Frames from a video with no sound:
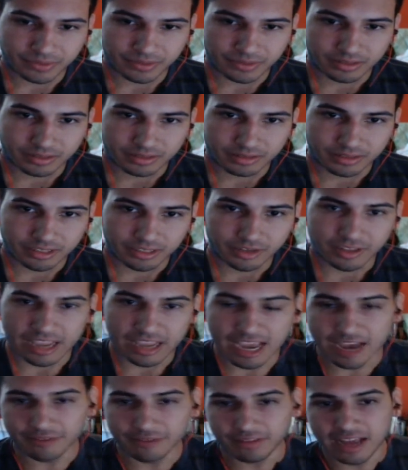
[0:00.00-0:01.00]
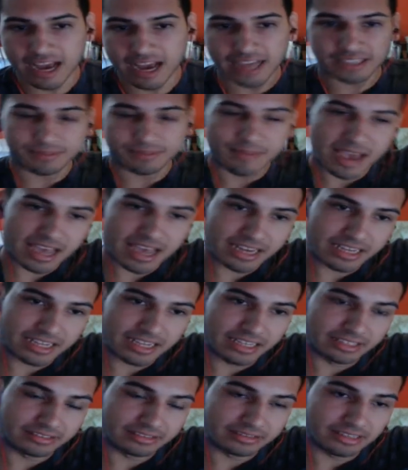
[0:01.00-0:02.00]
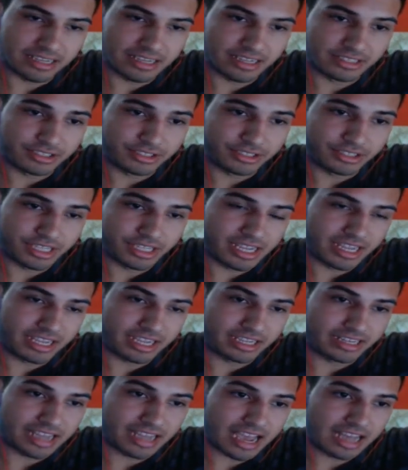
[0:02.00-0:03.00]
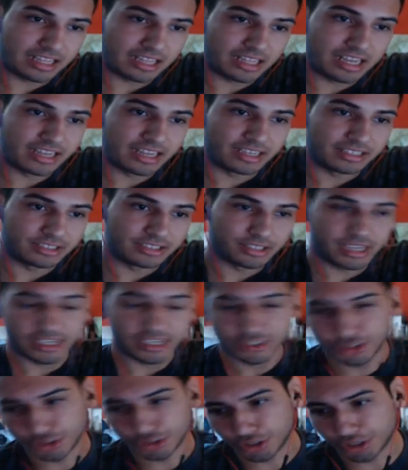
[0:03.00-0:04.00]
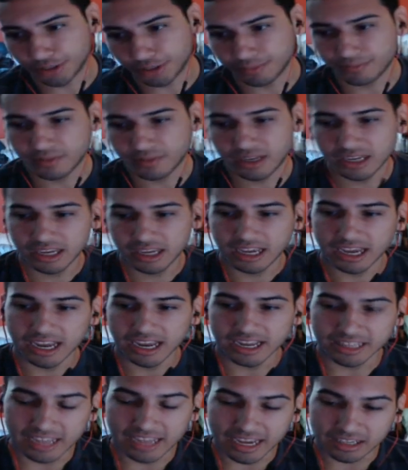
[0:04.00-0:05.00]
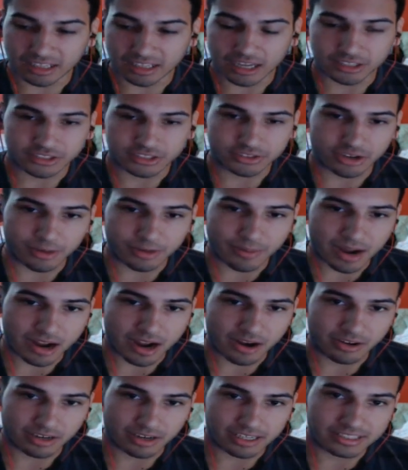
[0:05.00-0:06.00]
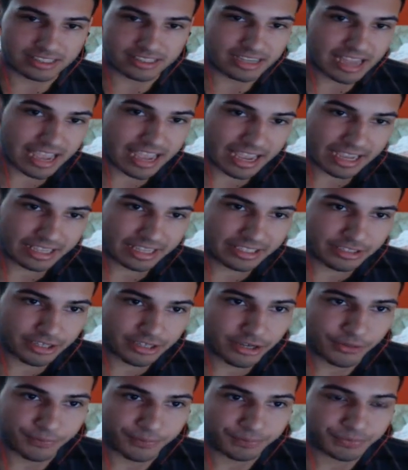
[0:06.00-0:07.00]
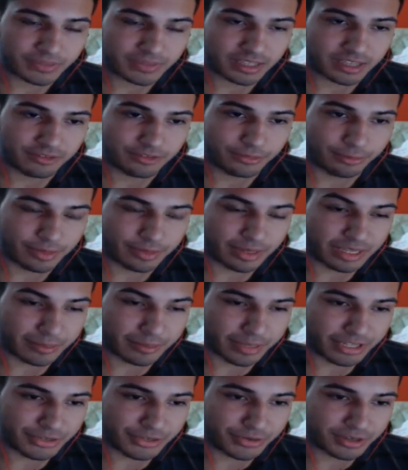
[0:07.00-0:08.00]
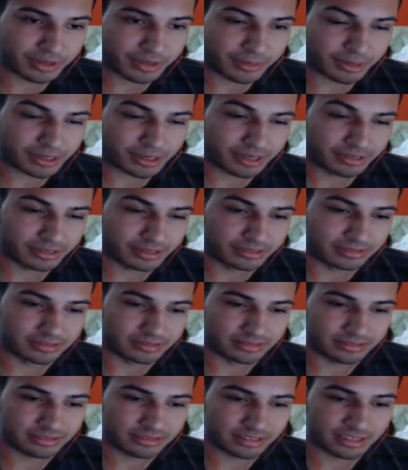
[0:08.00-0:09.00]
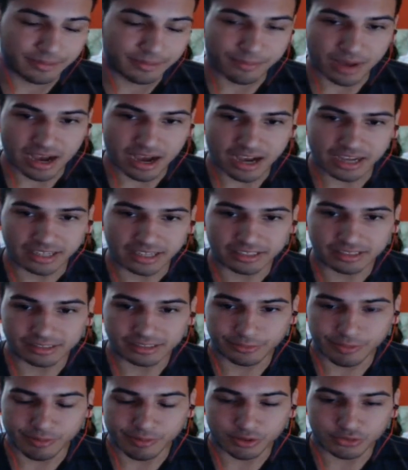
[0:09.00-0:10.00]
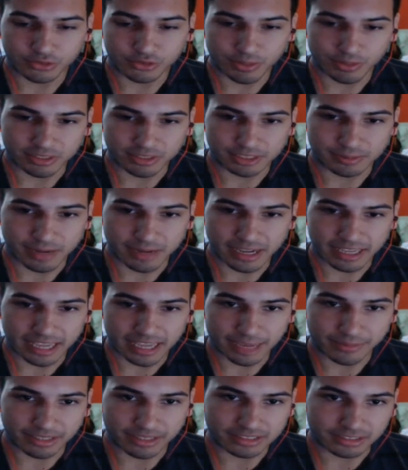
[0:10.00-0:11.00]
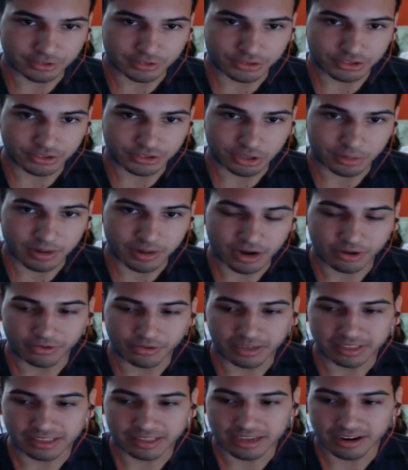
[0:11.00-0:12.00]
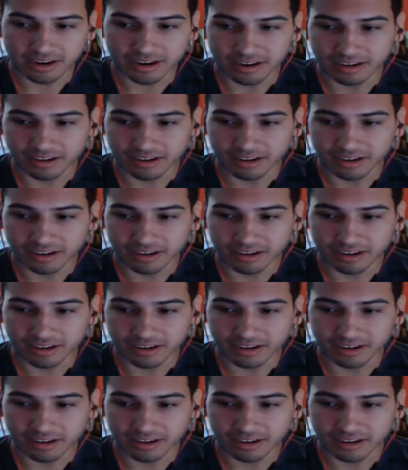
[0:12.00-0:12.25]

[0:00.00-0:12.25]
they have Last, Maddie, and Shing, and Allied, and Jerb, and they had a lot of star power. And I said, hey, if me and you can combine, we both stream on Smite Game, that's a little star power right there,